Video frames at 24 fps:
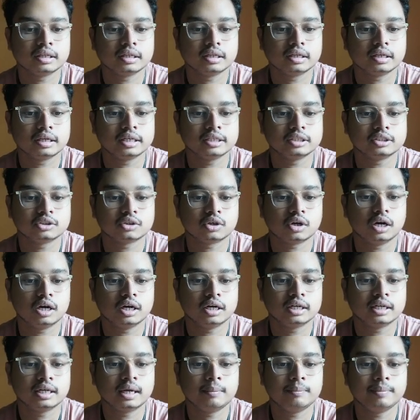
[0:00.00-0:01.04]
is
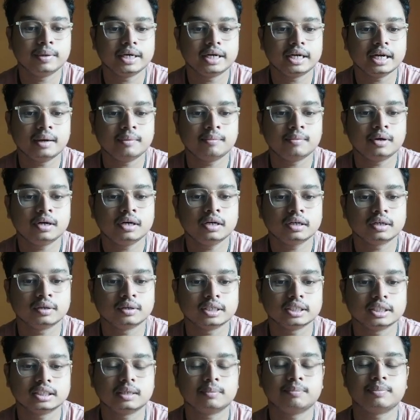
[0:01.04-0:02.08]
called the beta bond,
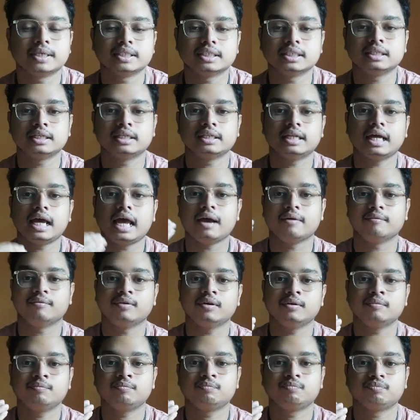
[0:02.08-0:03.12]
that is the present in the
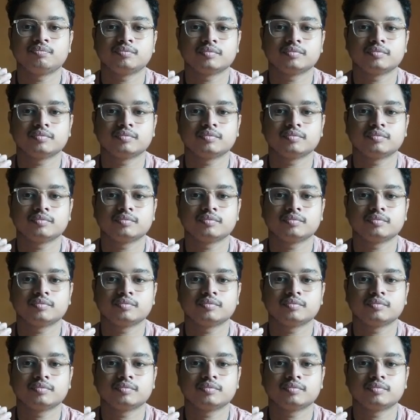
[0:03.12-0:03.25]
above